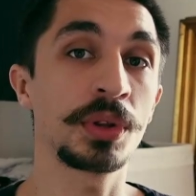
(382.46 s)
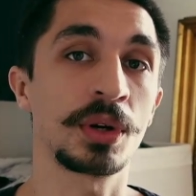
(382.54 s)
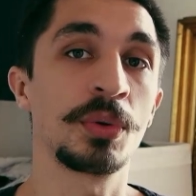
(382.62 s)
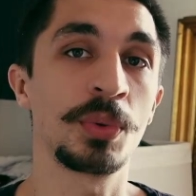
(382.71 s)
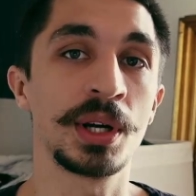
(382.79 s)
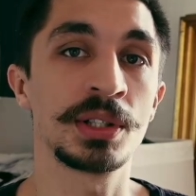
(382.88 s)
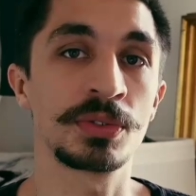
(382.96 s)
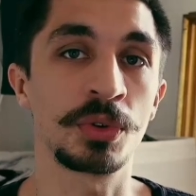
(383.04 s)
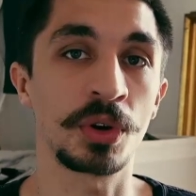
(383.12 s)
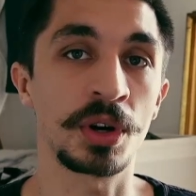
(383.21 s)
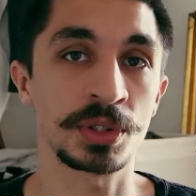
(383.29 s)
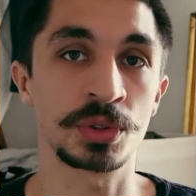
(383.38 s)
are ways
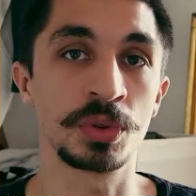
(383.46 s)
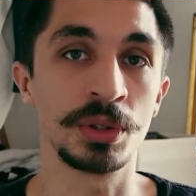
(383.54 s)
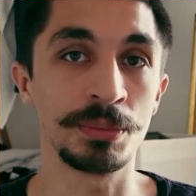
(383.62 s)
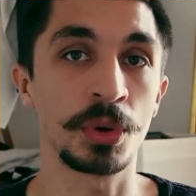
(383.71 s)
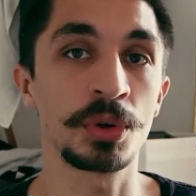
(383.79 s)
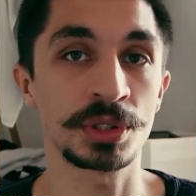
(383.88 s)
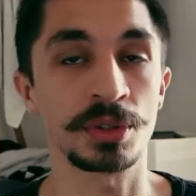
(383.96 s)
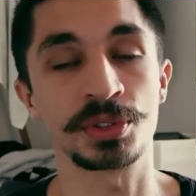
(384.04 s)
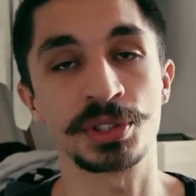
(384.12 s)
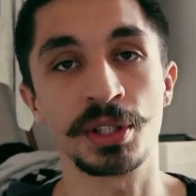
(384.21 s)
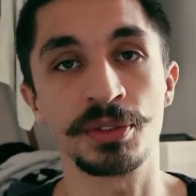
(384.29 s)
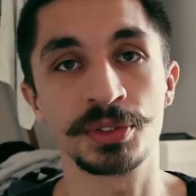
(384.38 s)
for us to immerse
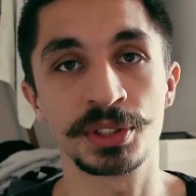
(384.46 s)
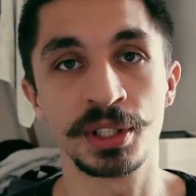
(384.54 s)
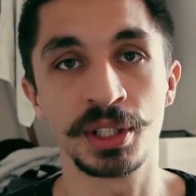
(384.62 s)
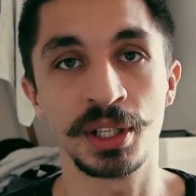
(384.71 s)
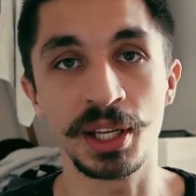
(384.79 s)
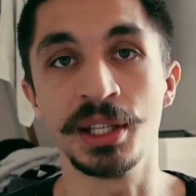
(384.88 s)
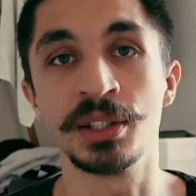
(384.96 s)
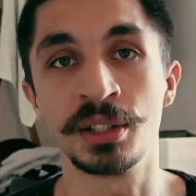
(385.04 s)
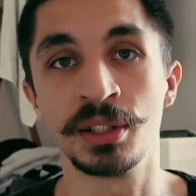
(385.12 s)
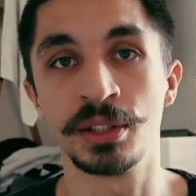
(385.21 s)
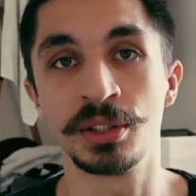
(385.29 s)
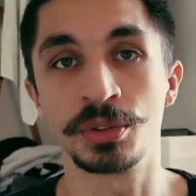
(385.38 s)
ourselves
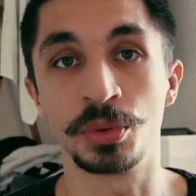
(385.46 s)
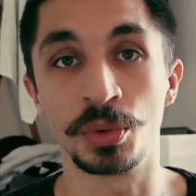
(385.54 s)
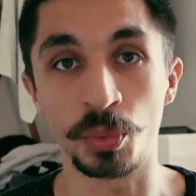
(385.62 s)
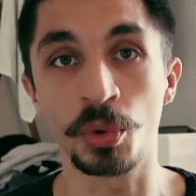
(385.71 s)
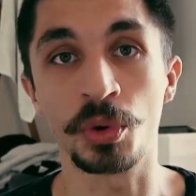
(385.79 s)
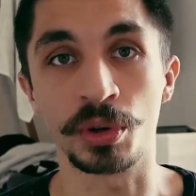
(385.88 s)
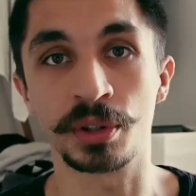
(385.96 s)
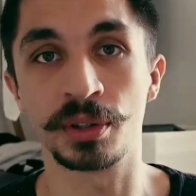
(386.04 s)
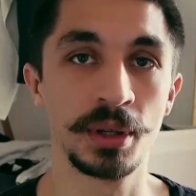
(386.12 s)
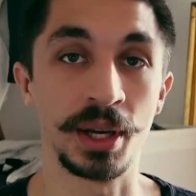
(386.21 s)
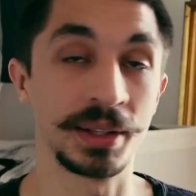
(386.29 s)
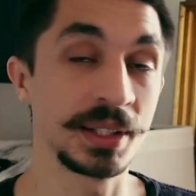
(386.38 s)
into the world.
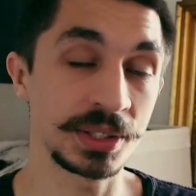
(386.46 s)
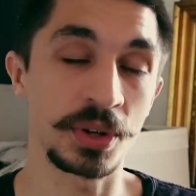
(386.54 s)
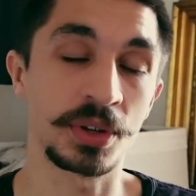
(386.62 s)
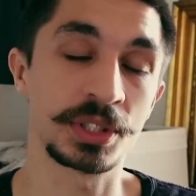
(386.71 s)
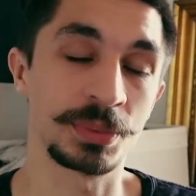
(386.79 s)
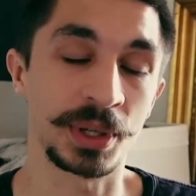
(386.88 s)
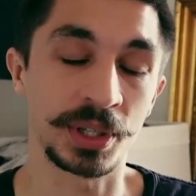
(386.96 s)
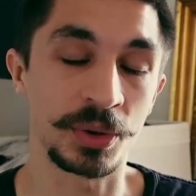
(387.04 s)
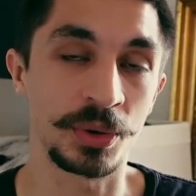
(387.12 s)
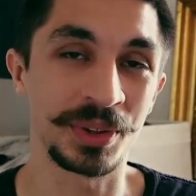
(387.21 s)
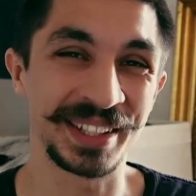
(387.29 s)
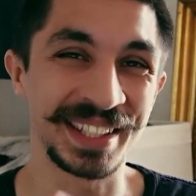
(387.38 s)
And this concept I
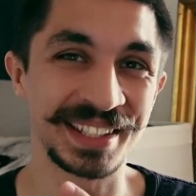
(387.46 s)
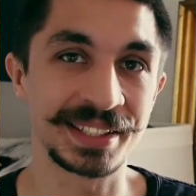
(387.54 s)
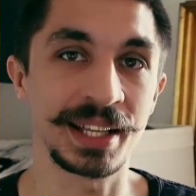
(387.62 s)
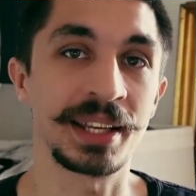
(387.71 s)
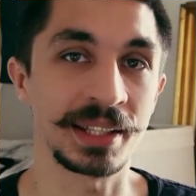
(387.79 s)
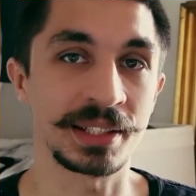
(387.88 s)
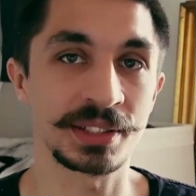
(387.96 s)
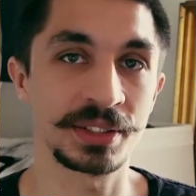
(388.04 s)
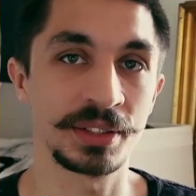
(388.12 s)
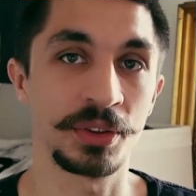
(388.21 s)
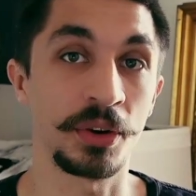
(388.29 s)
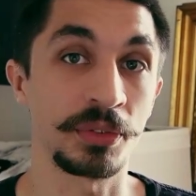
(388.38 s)
call the aesthetics
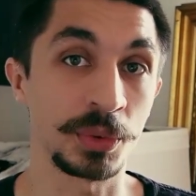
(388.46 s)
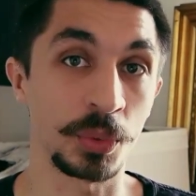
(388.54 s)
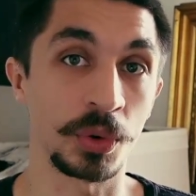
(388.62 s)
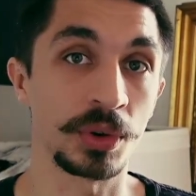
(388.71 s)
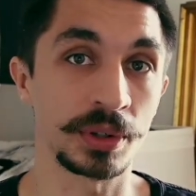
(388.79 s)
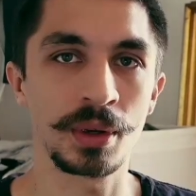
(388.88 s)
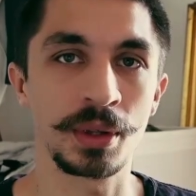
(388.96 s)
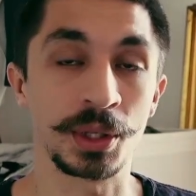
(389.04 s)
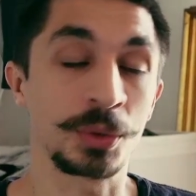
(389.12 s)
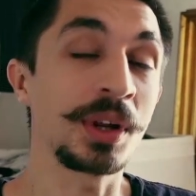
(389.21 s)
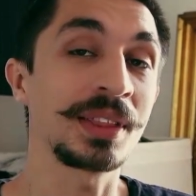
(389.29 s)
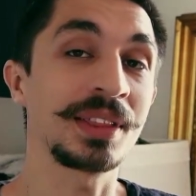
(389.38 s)
of the world. The
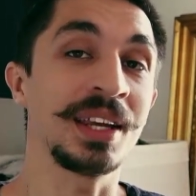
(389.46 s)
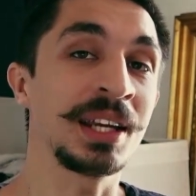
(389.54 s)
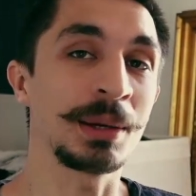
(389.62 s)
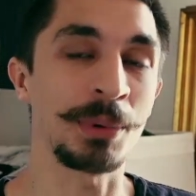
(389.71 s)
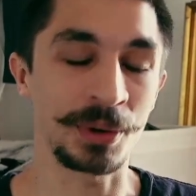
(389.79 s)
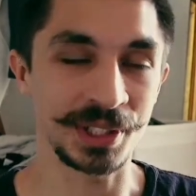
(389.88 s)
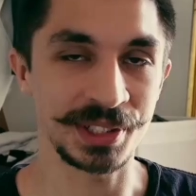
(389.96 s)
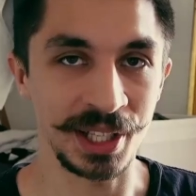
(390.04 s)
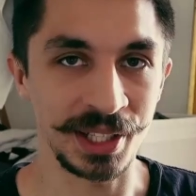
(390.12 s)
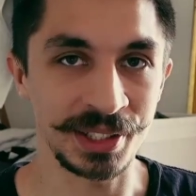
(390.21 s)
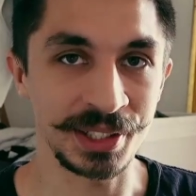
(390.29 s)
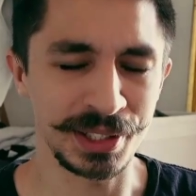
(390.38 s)
great thing about
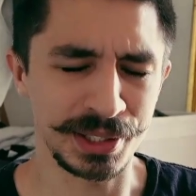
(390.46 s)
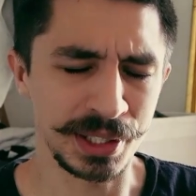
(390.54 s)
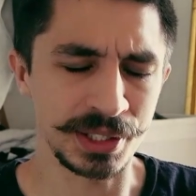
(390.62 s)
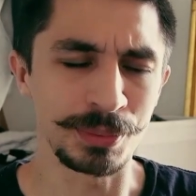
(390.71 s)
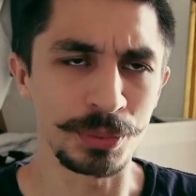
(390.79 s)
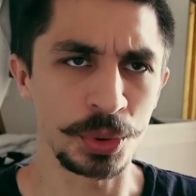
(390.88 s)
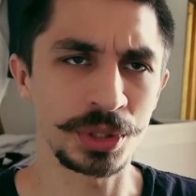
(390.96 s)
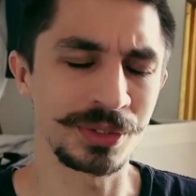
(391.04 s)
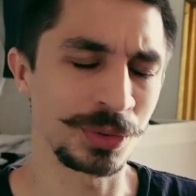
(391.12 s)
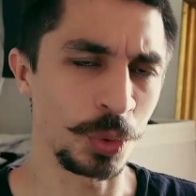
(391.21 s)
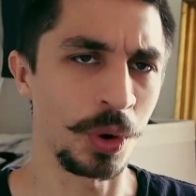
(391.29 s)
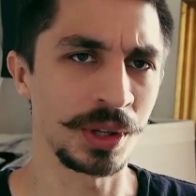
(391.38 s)
aesthetics is its
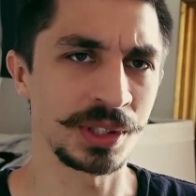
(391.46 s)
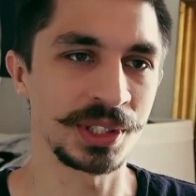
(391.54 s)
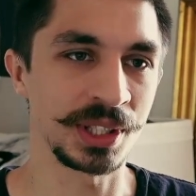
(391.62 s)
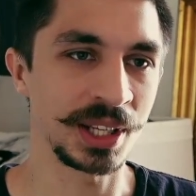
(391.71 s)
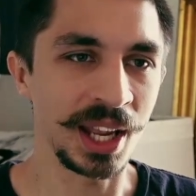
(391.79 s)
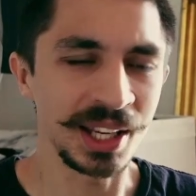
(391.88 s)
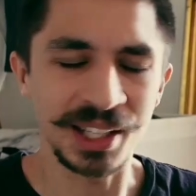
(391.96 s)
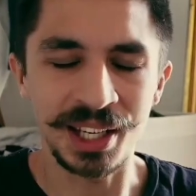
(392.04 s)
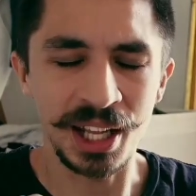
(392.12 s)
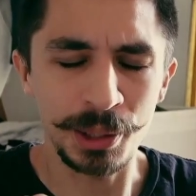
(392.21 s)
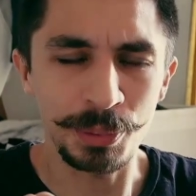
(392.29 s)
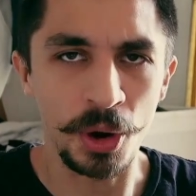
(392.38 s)
immersive quality. It can
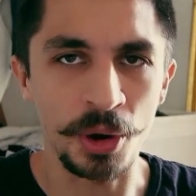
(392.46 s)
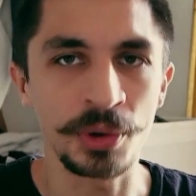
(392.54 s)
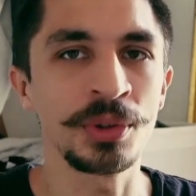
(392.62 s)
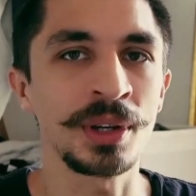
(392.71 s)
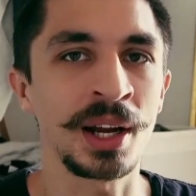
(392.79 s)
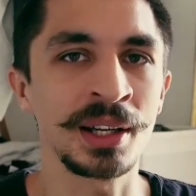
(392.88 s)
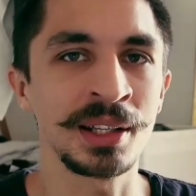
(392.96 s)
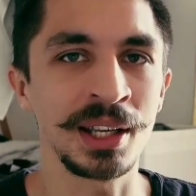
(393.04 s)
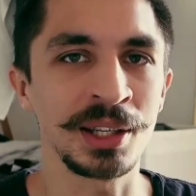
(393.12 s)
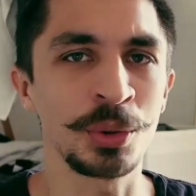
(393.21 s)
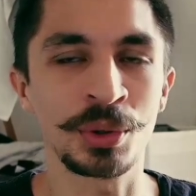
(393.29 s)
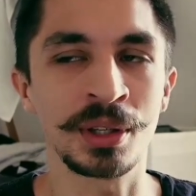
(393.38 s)
help underline a
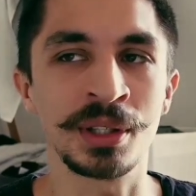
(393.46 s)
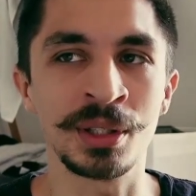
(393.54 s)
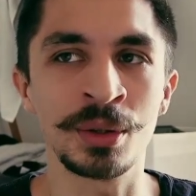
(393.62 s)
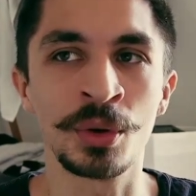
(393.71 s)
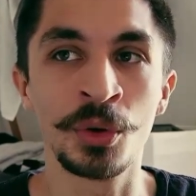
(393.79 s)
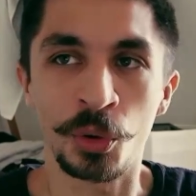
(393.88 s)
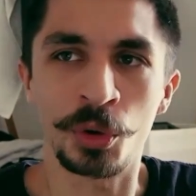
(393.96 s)
good idea or